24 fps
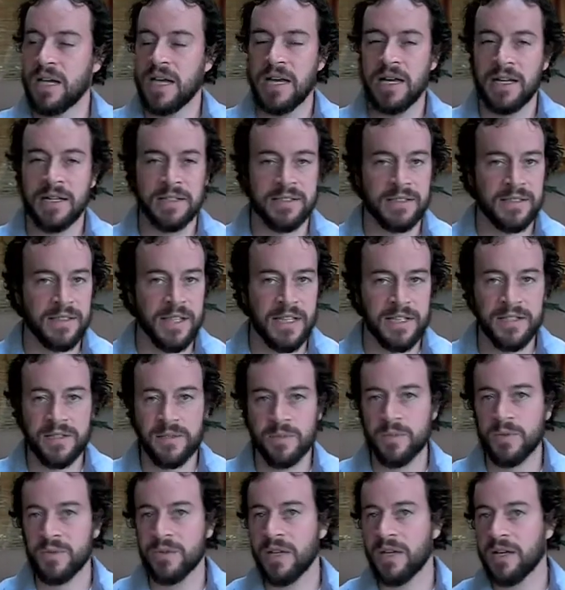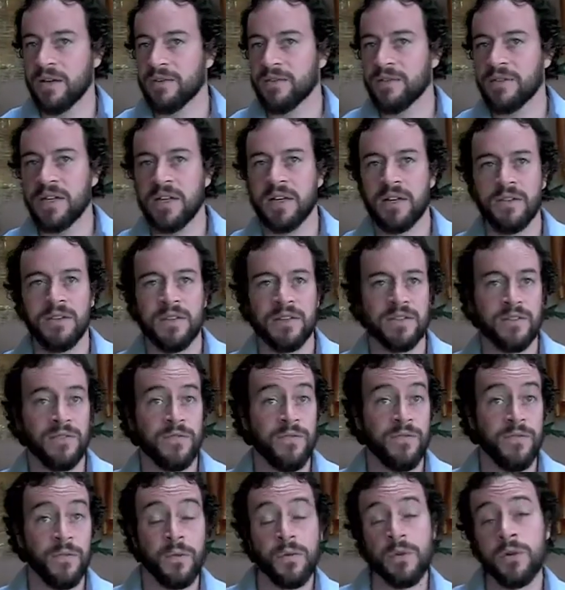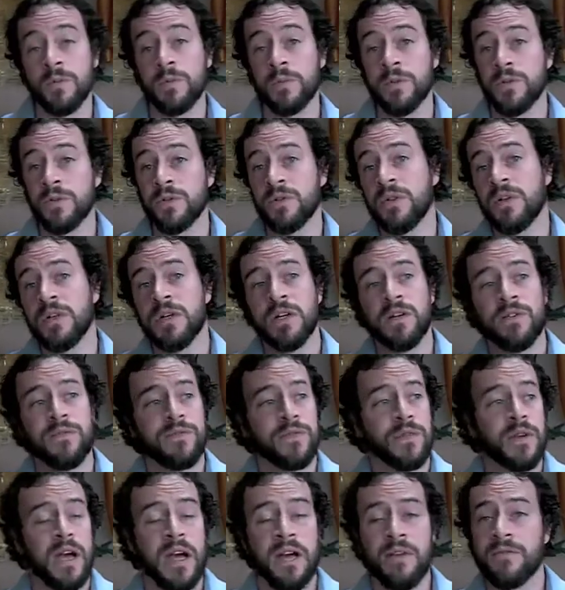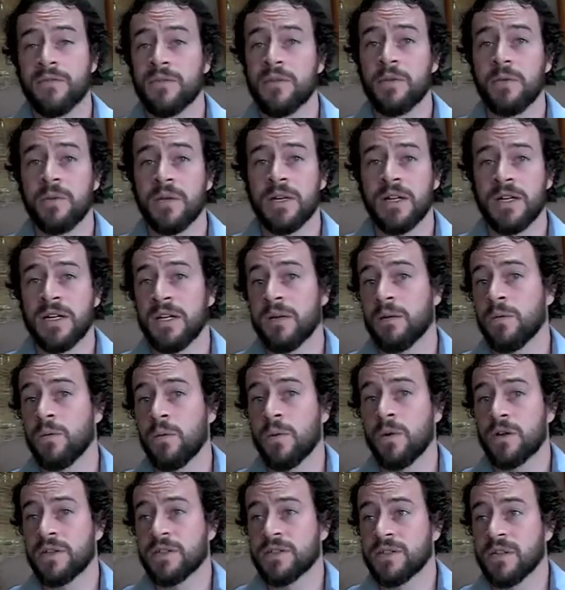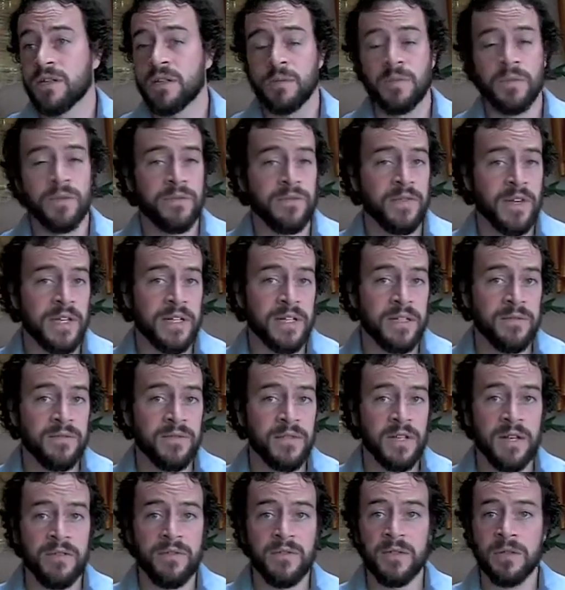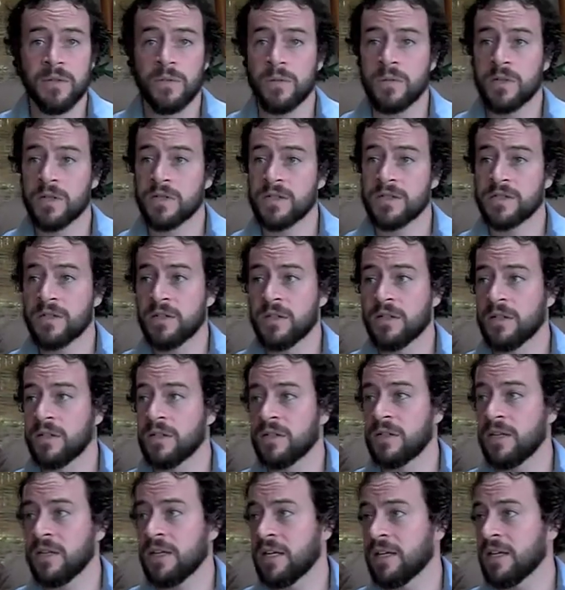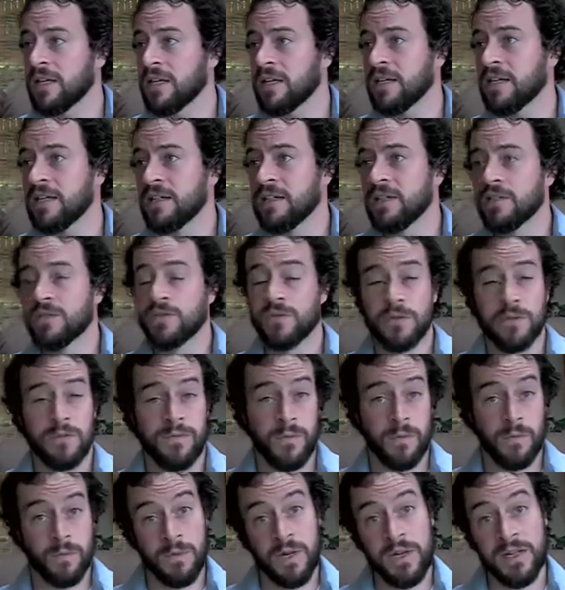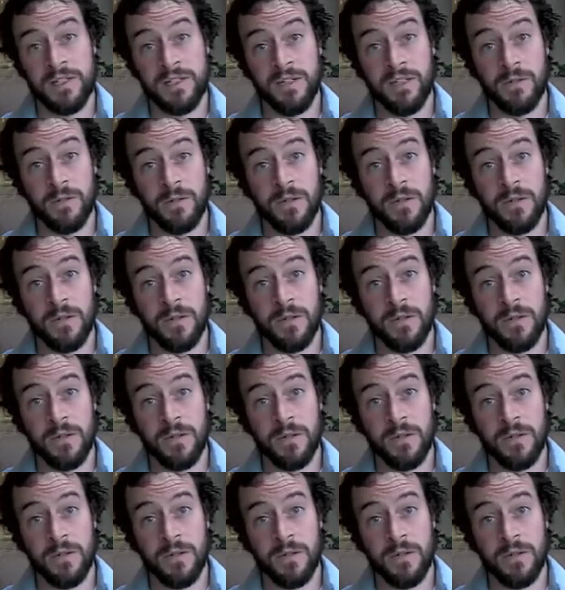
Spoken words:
accessible healthcare that's affordable for everyone, and it works on a preventative level, it works on a sort of a rescue